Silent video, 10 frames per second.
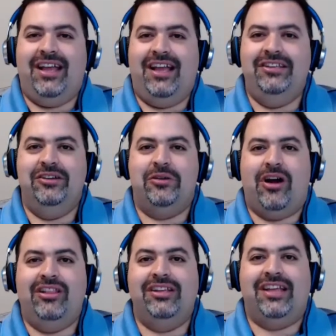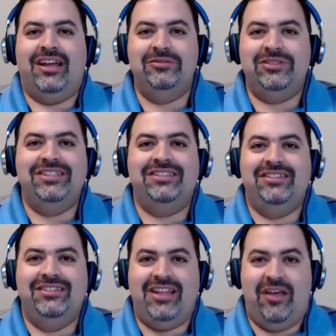I know Collin County
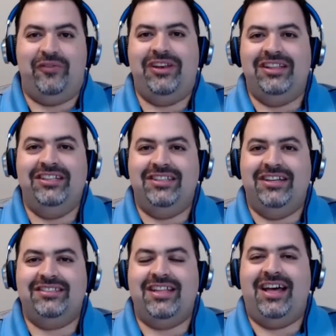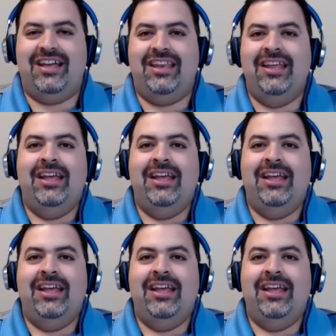definitely does that.